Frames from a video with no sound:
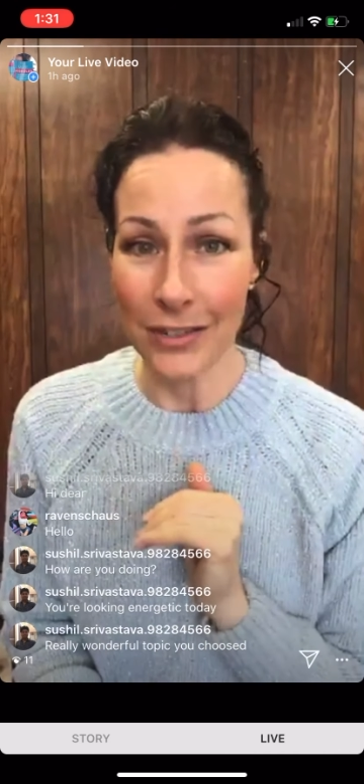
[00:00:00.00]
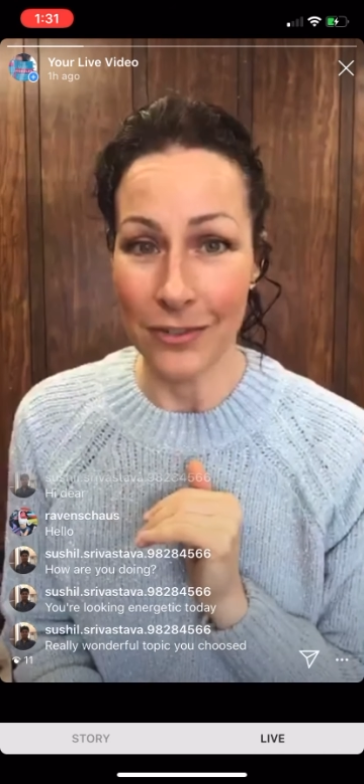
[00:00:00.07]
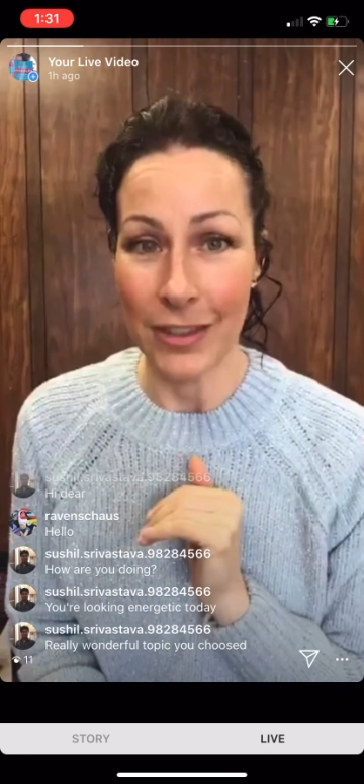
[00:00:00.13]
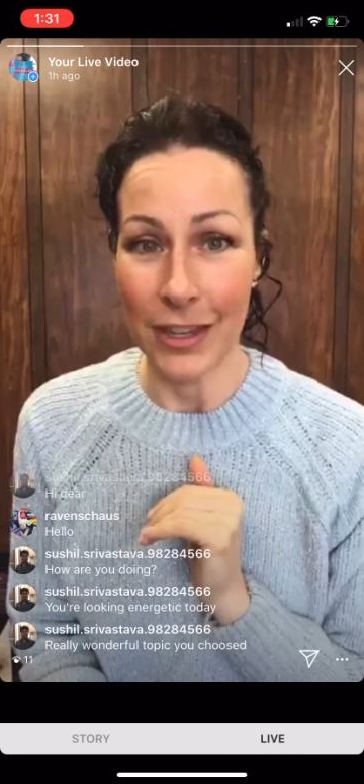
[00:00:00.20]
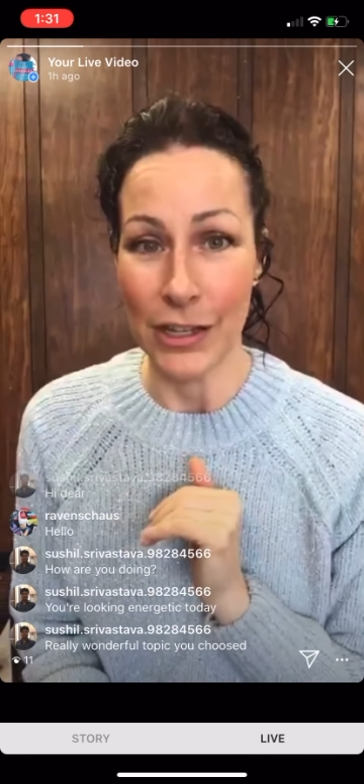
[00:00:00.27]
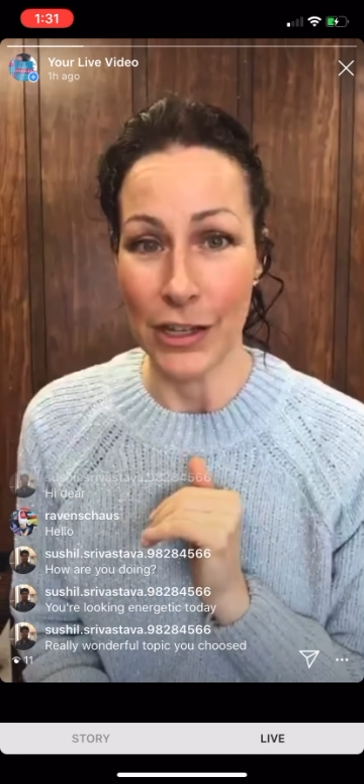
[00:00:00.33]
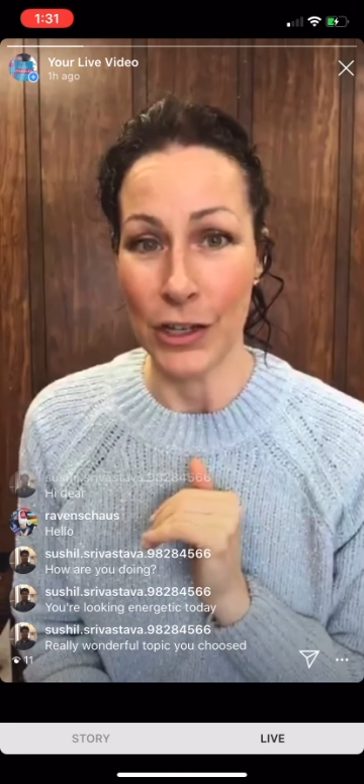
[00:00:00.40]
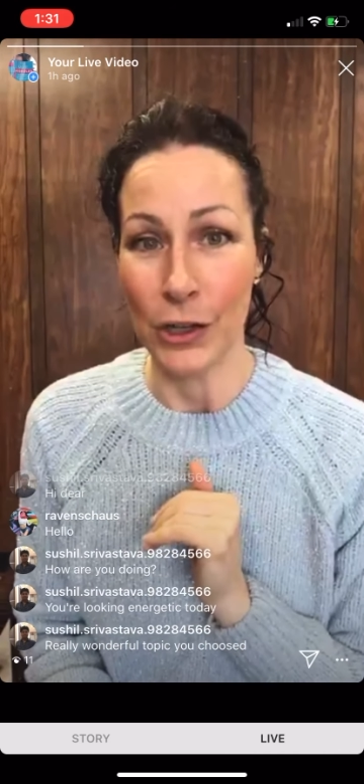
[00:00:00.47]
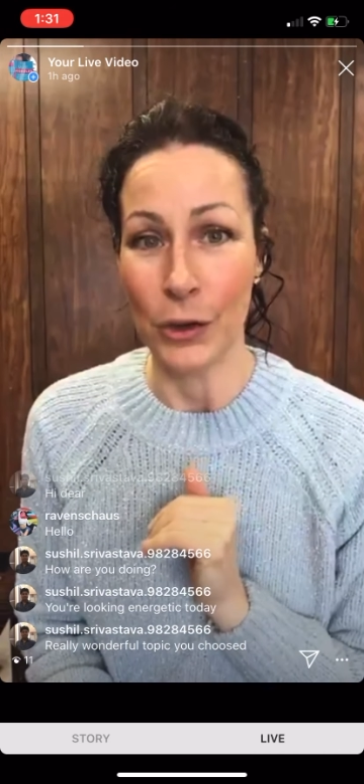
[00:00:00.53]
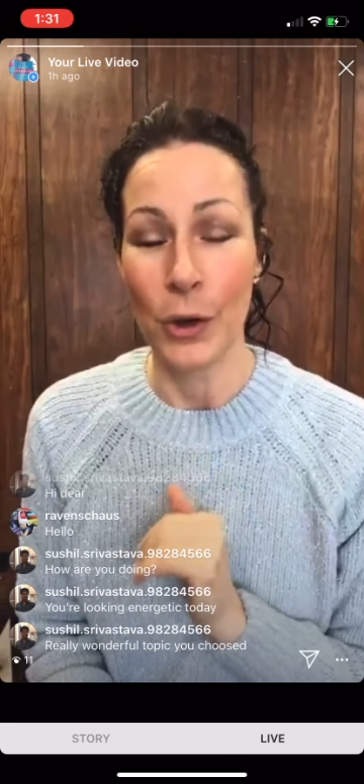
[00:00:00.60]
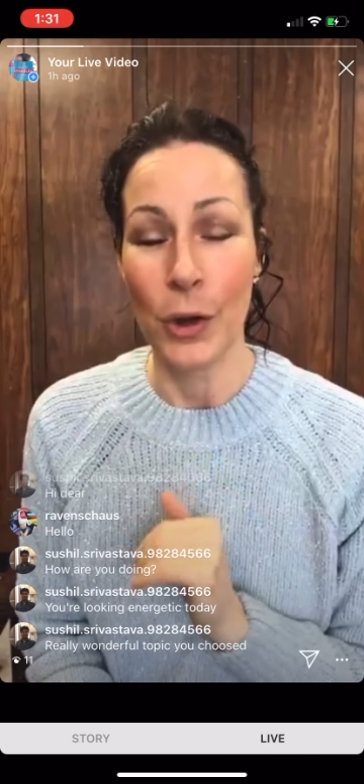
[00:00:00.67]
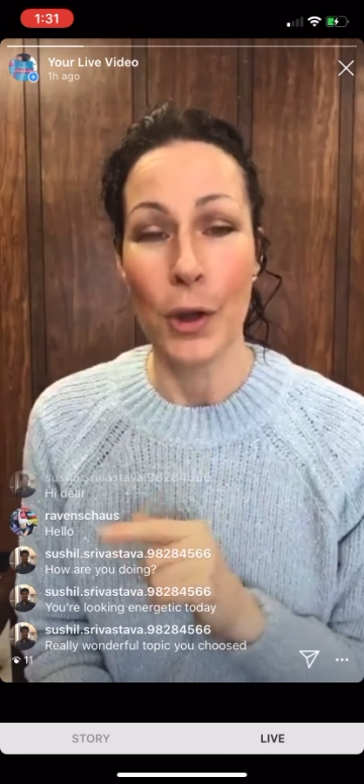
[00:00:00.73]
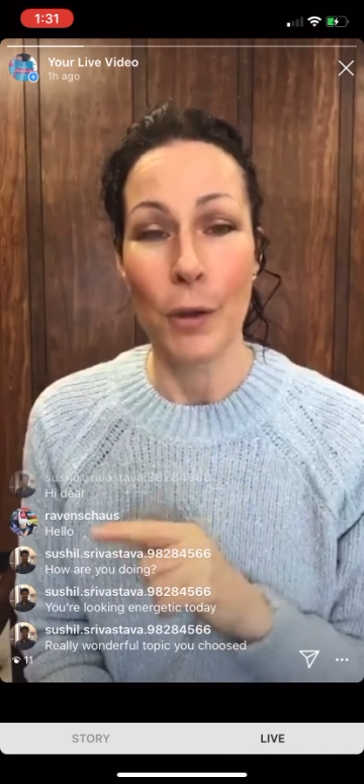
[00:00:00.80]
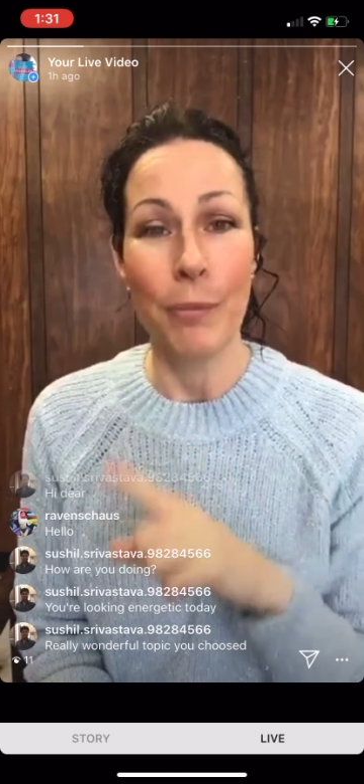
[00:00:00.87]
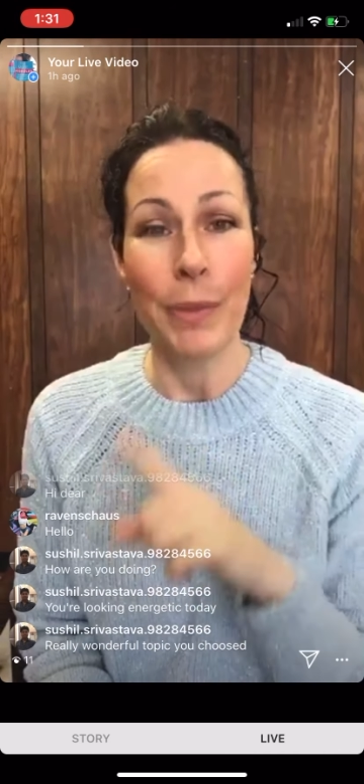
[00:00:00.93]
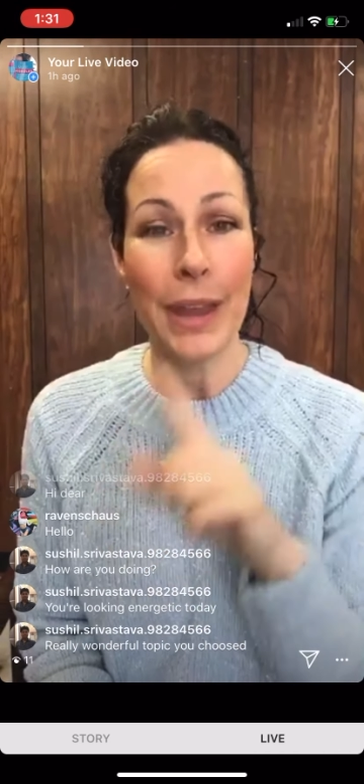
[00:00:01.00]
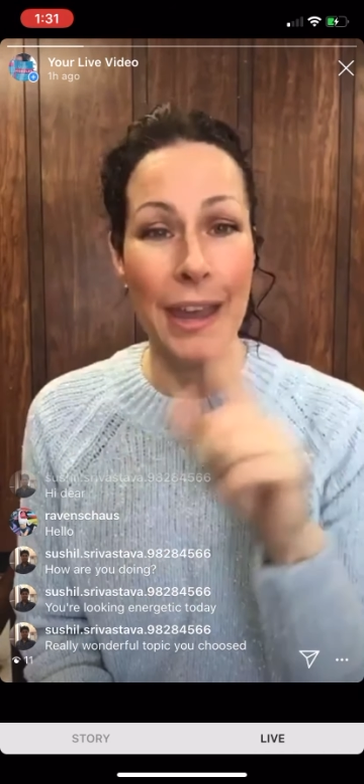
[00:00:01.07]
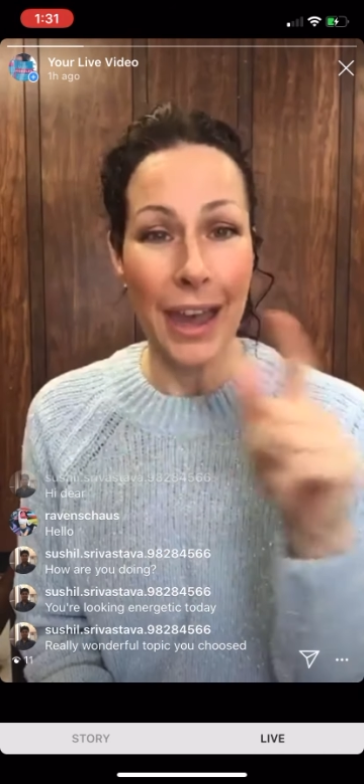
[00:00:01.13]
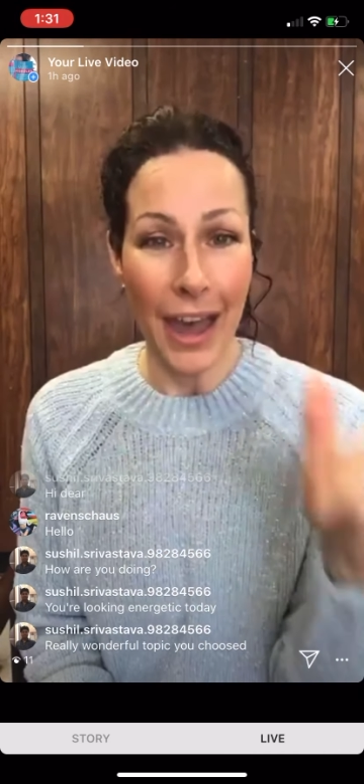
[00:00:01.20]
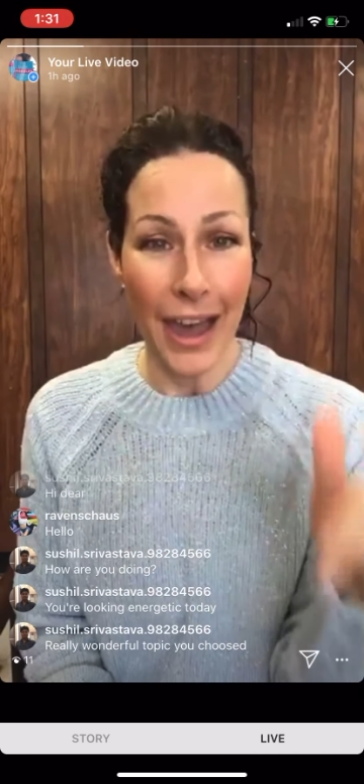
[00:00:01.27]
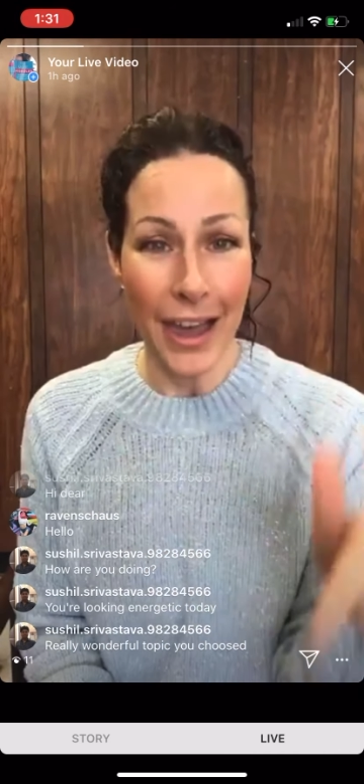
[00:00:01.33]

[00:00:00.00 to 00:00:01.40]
than you because